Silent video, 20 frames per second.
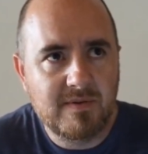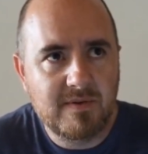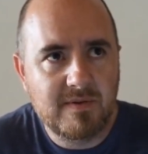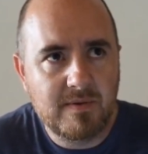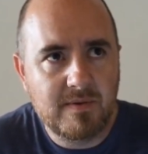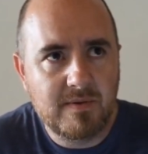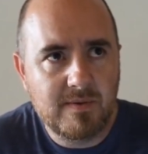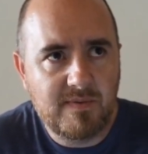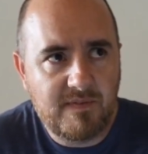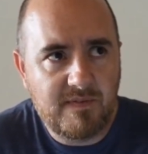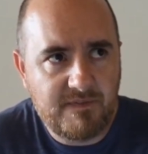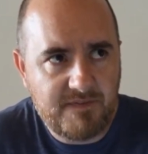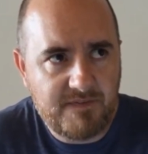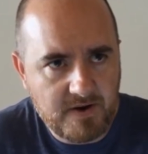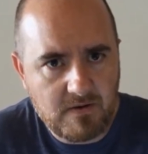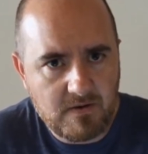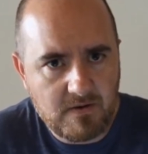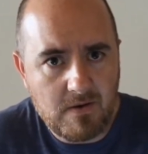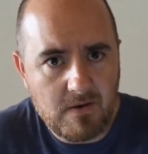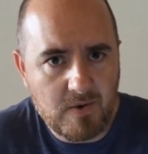
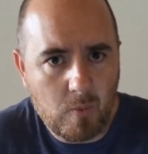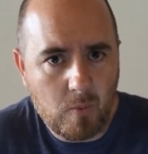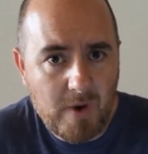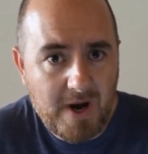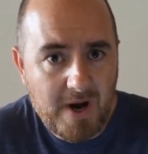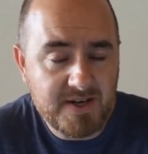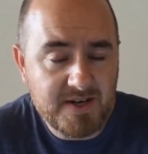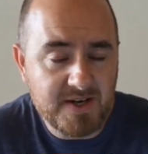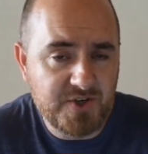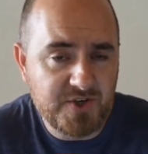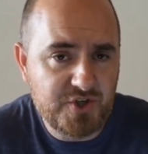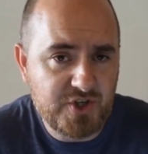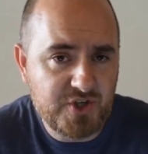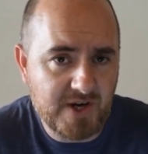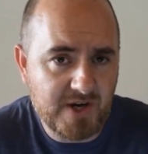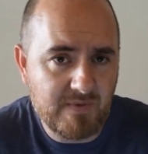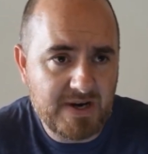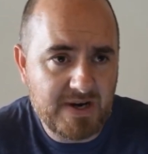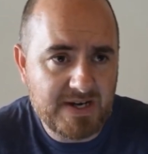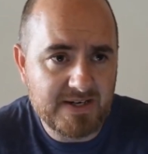figure out a way to
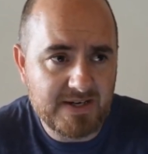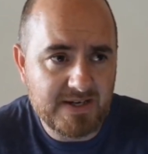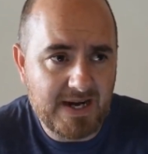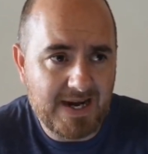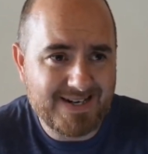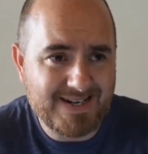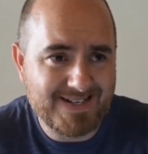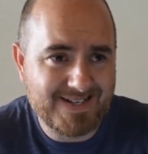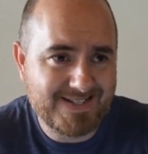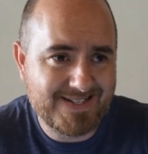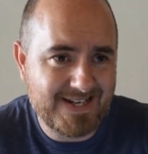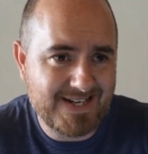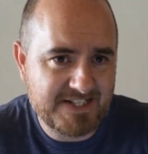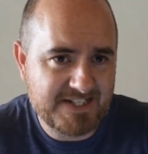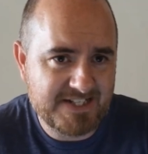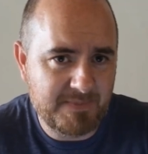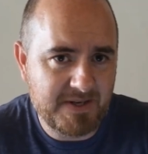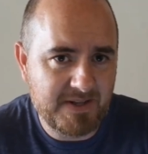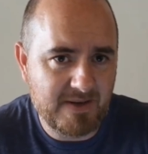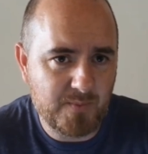generate an
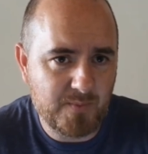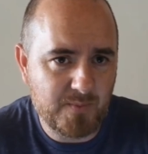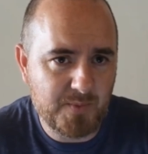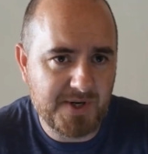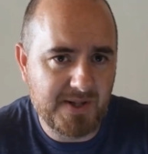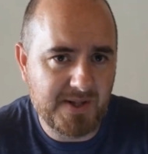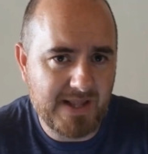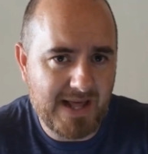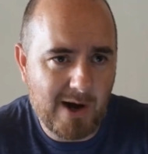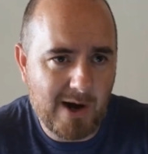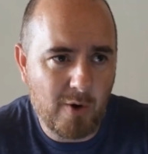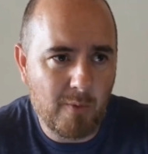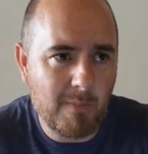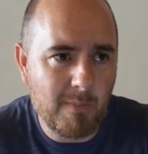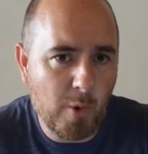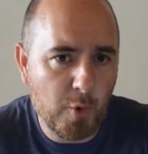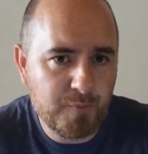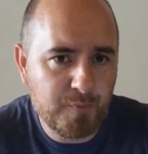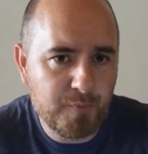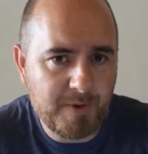assessment that would allow
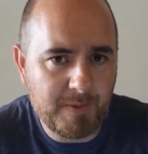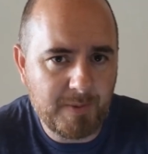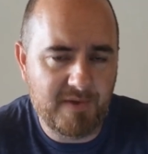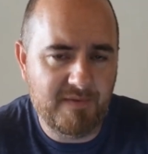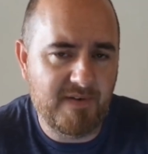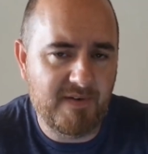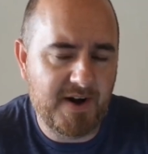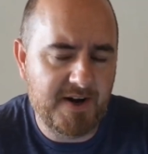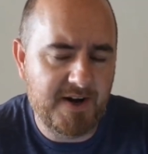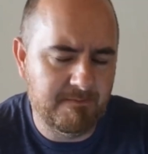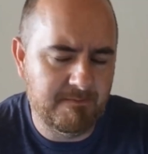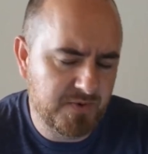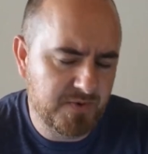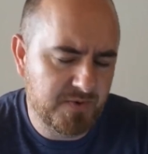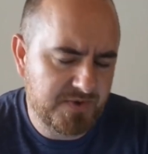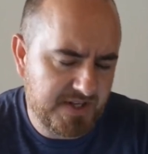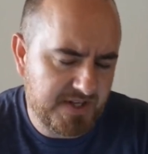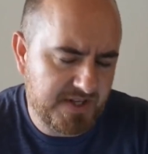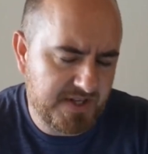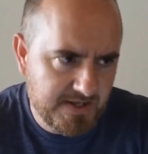most people to find
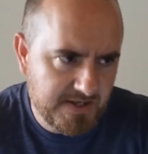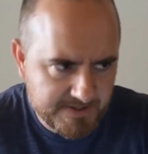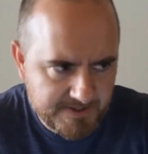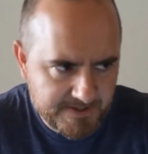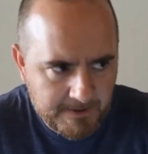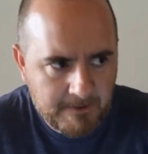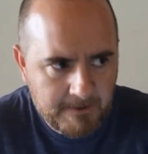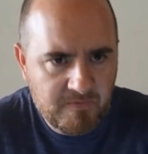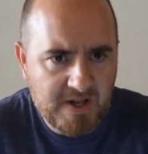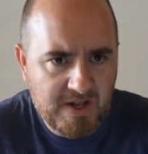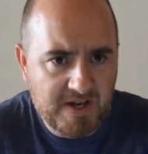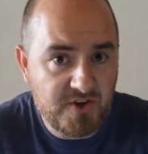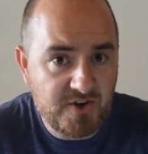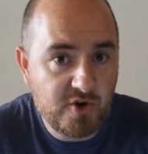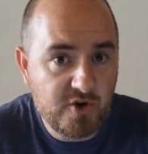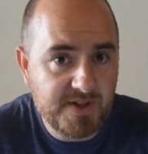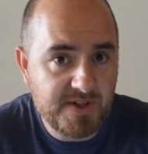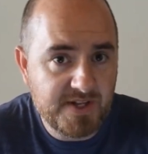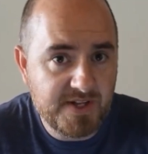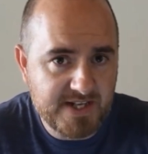most things and
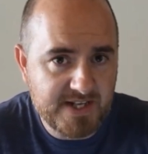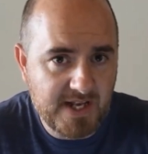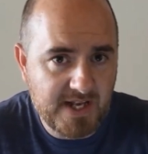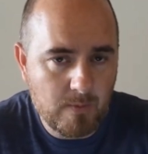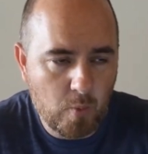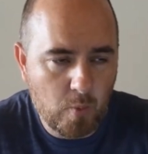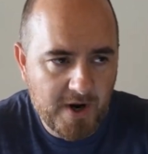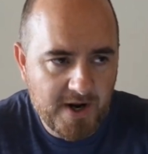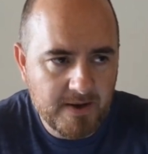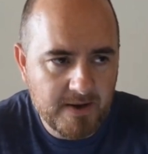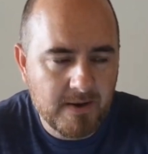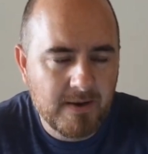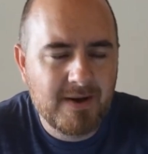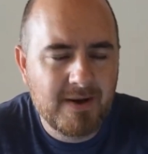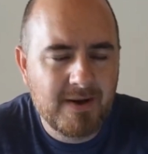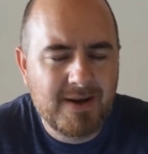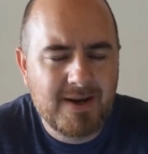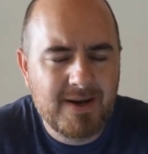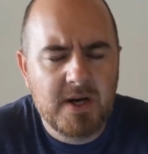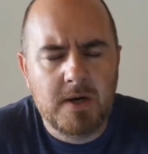do it the same way.
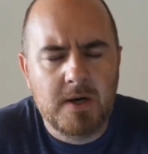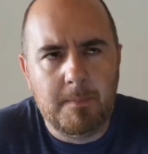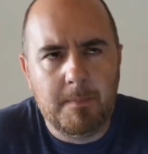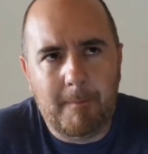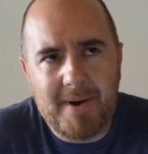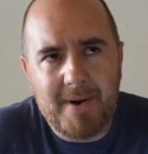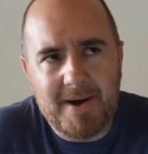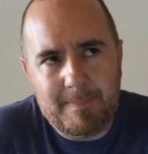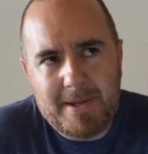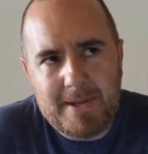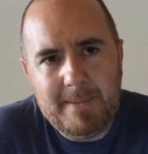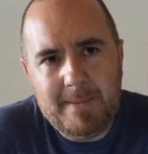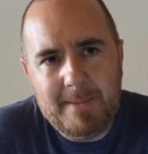But people